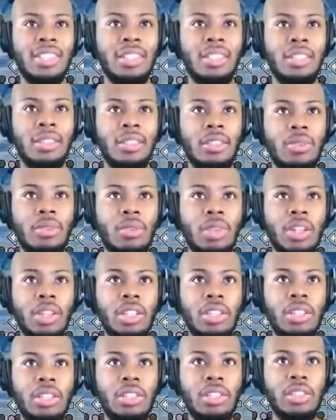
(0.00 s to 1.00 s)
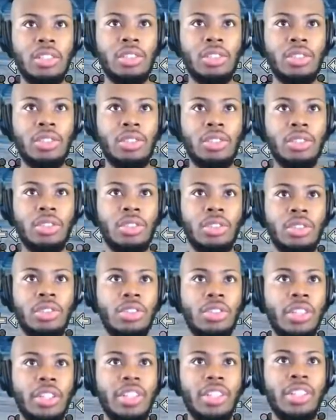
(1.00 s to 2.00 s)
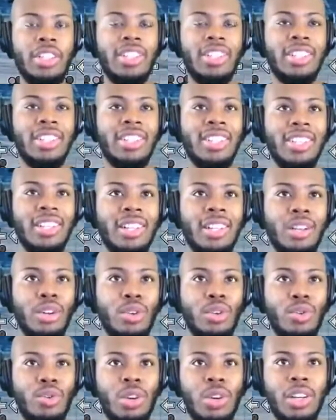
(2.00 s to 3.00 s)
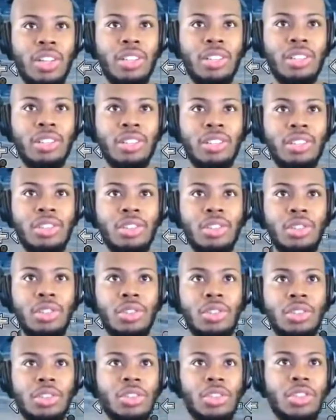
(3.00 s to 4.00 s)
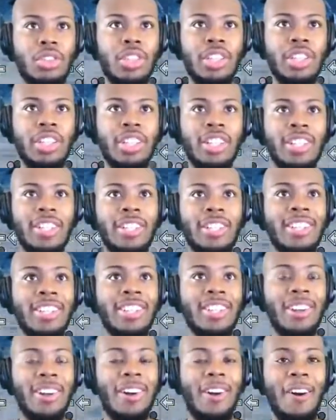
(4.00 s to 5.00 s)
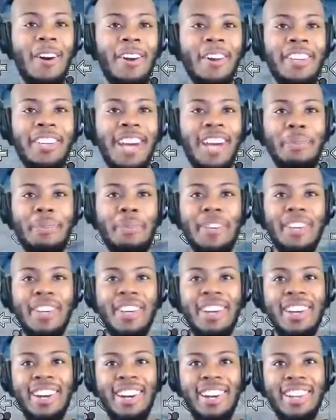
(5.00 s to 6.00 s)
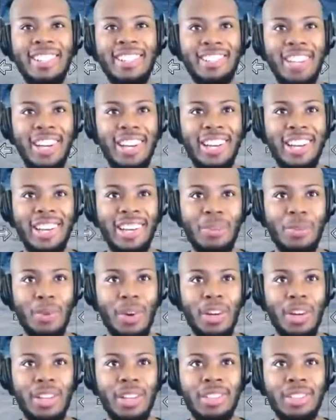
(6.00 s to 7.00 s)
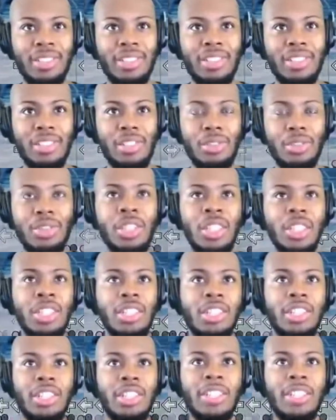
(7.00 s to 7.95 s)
One, 2, 3. 1, 2, 3. Oh, he got me. All right, let's try again. 1, 2, 3.